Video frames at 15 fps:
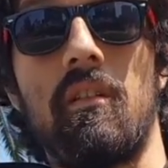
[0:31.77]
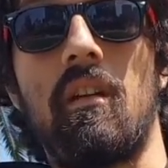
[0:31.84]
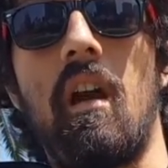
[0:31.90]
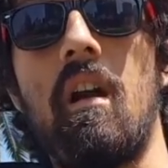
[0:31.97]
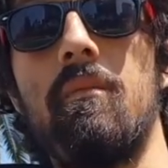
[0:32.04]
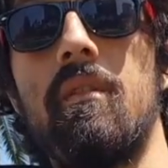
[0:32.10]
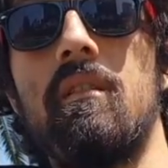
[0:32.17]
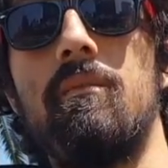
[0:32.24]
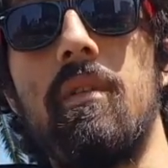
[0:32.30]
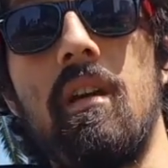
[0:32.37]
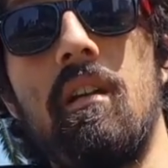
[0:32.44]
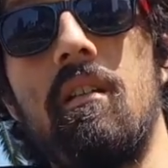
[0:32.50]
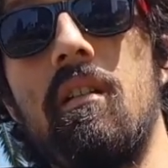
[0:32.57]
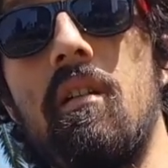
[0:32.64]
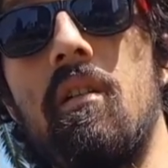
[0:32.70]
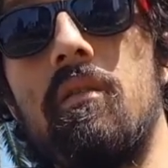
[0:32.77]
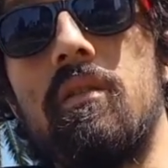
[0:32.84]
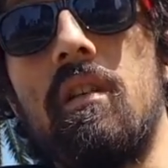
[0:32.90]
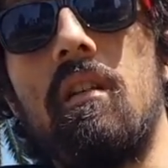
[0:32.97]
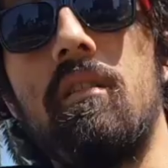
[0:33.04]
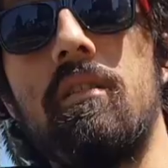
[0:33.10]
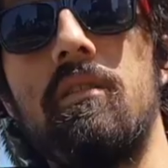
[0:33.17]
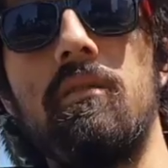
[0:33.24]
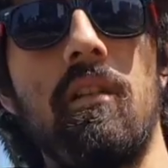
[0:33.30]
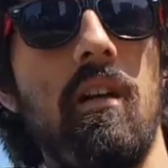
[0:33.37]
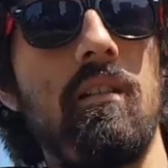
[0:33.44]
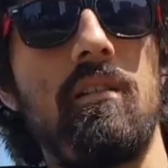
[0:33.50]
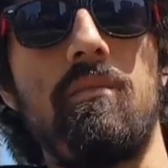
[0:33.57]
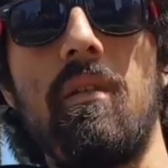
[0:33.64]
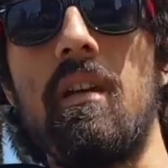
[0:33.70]
common Bay Area hotel. You
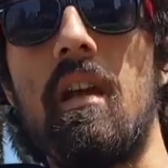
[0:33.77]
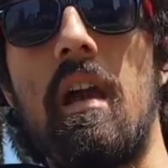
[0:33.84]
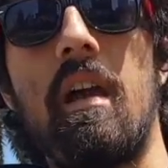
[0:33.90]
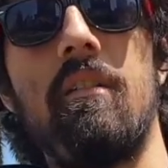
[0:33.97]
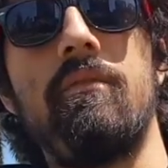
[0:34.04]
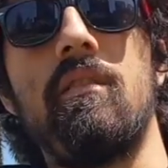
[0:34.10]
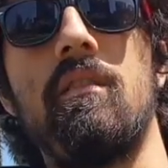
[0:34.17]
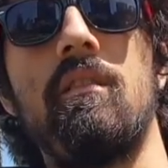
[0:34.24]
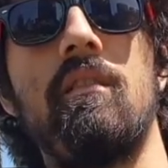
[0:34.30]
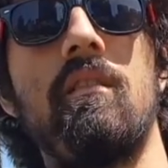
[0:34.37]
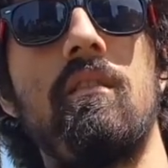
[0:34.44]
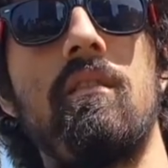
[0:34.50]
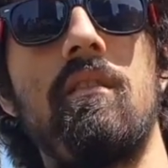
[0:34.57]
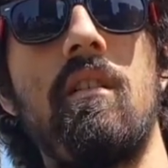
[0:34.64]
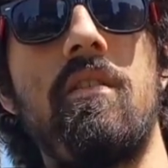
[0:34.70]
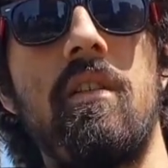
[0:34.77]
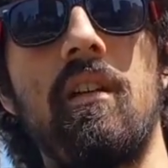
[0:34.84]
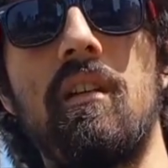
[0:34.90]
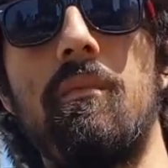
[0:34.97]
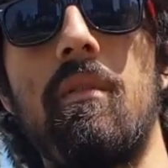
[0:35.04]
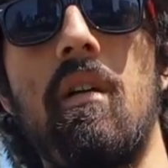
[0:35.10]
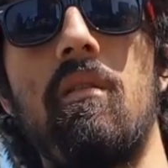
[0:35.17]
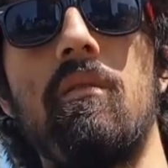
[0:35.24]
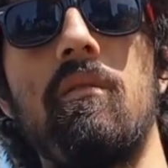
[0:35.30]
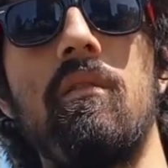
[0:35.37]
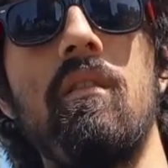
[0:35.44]
guys may have to think about